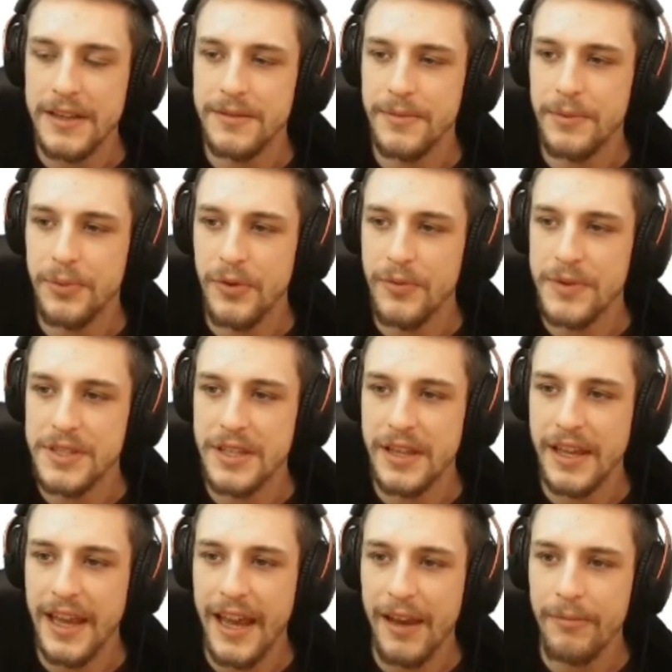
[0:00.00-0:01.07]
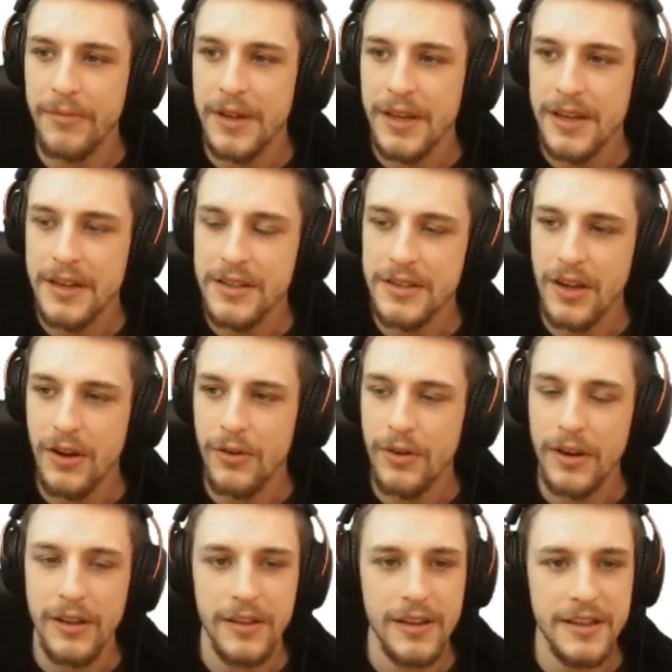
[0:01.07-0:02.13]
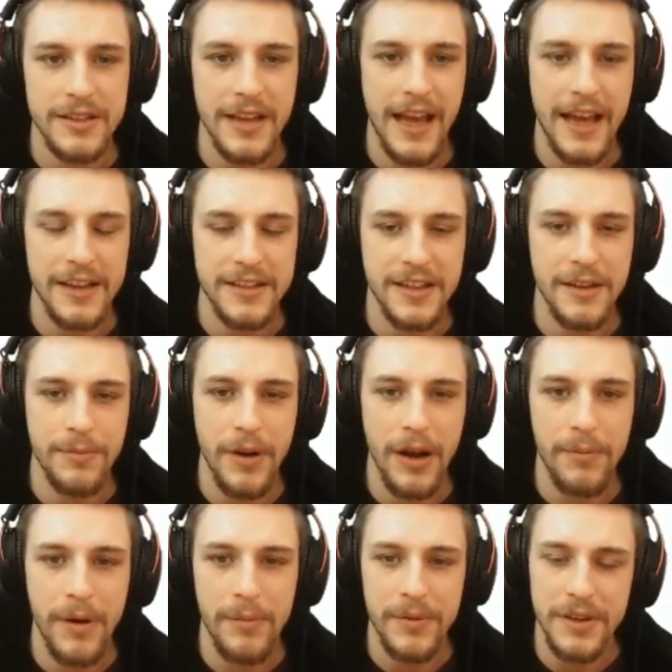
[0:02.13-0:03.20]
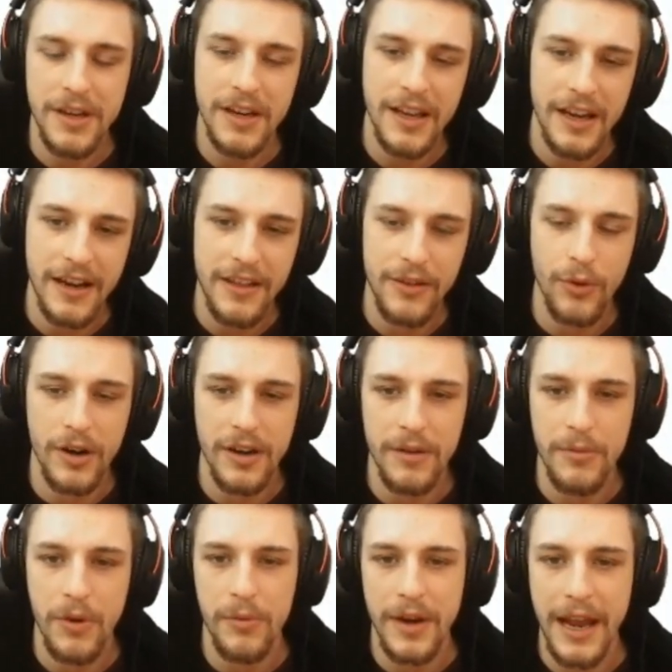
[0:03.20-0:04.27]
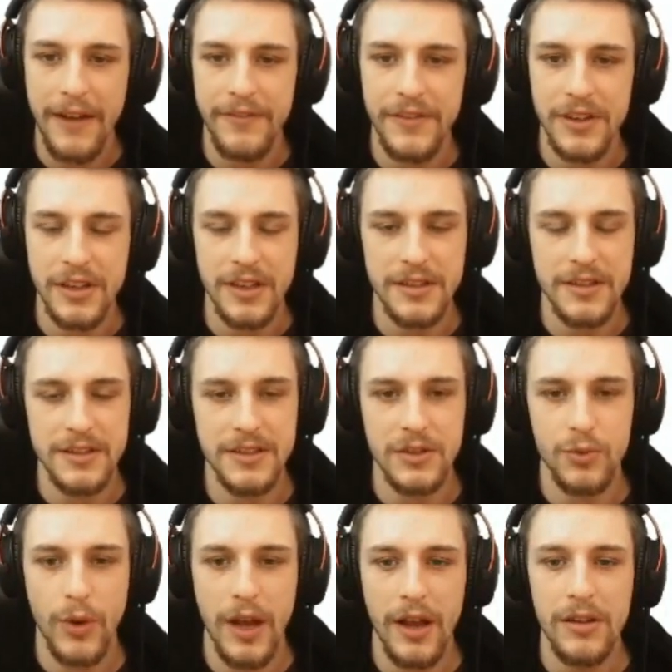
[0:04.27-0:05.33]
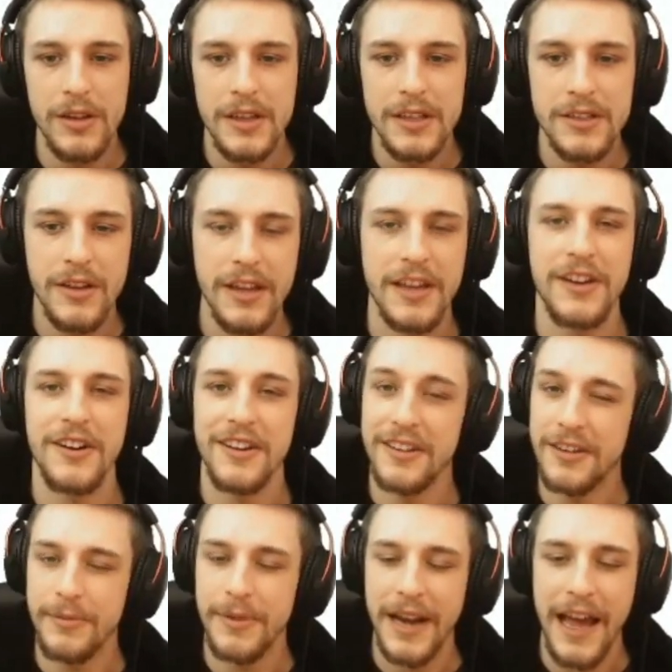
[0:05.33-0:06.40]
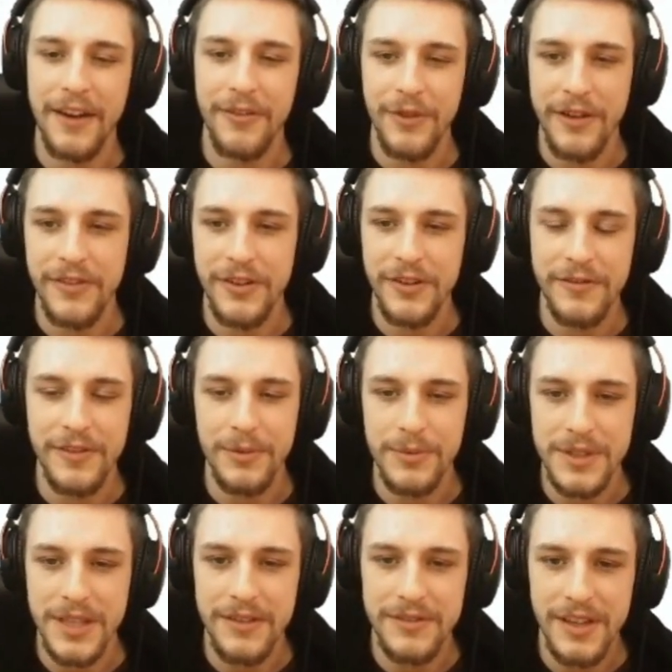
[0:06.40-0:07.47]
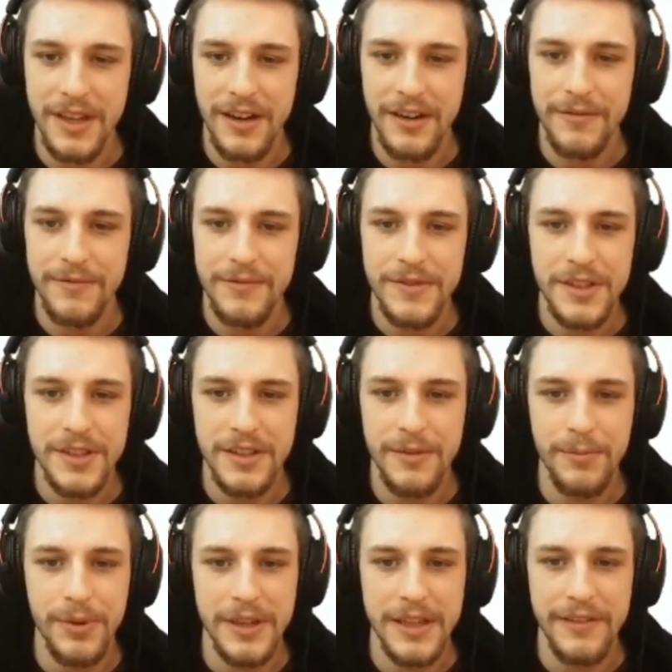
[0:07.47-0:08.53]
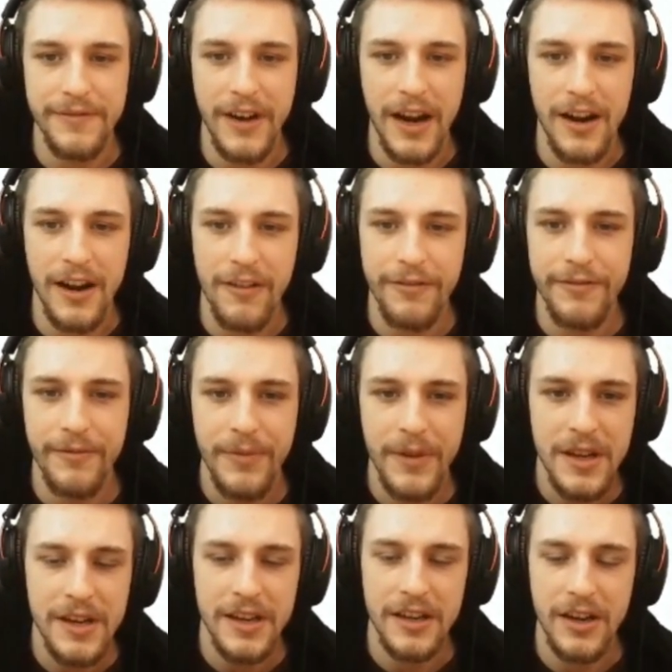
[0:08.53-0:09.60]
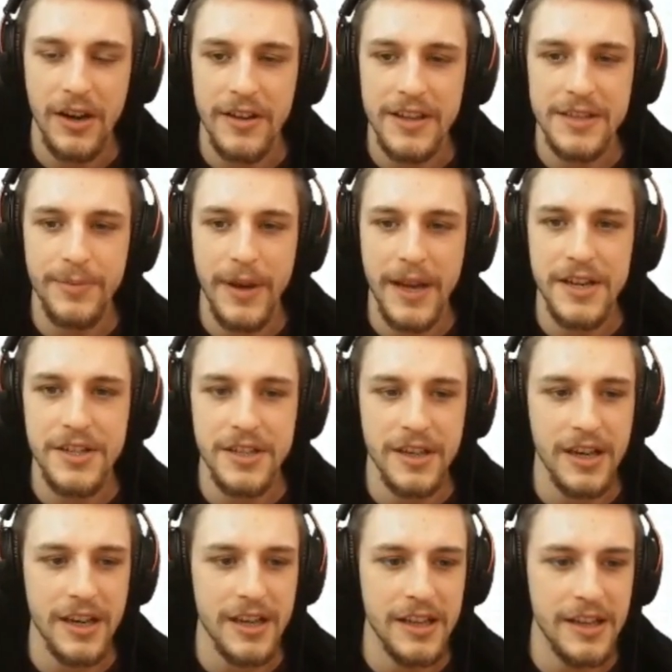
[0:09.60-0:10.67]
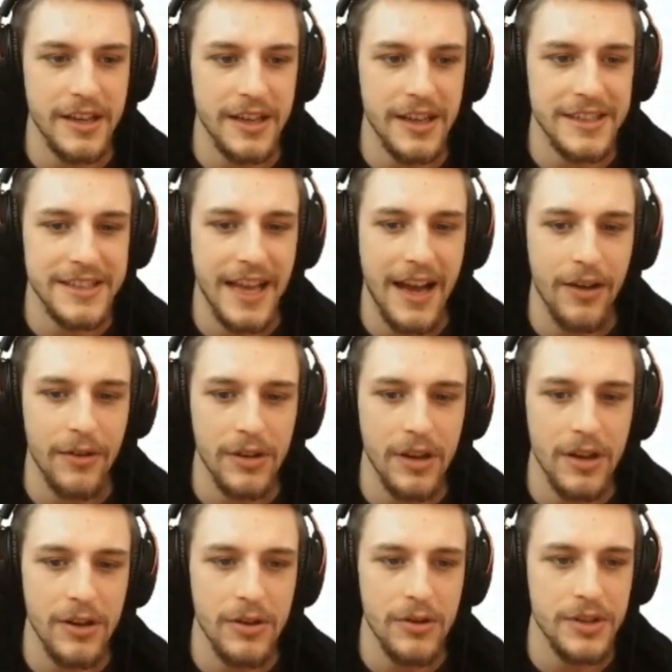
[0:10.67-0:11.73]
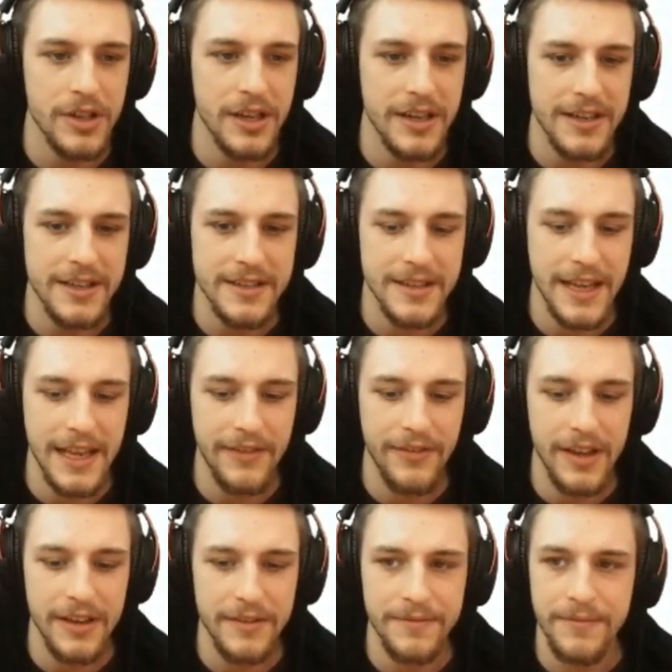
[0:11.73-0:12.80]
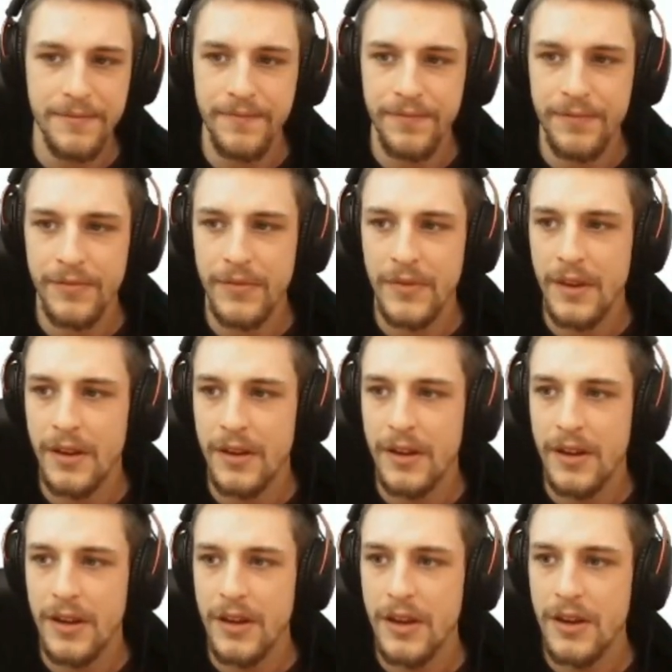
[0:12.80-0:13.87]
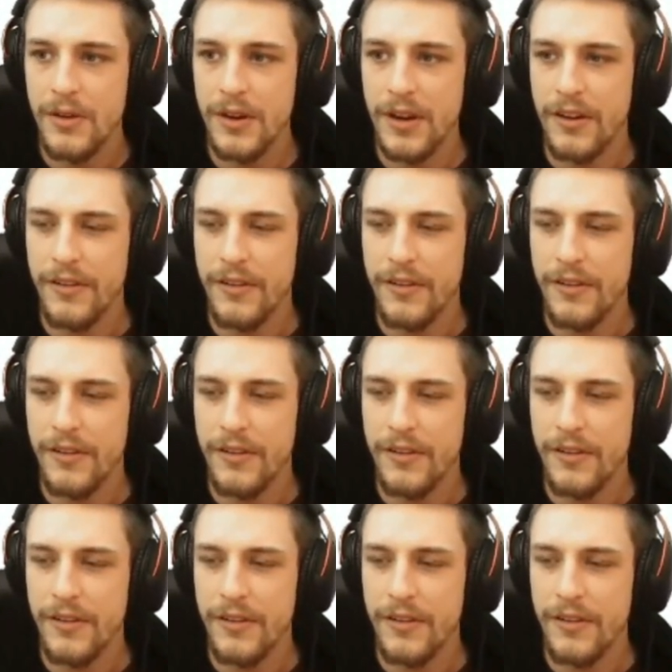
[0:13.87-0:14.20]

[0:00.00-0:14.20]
some improvements to the game. So this ad's going to pop up and you're going to get another one in a moment after you click this as well. So they can earn a little bit of ad revenue for themselves there. Just completely fair enough. You're going to go to this page. You're going to click download. You're going to save it. We're going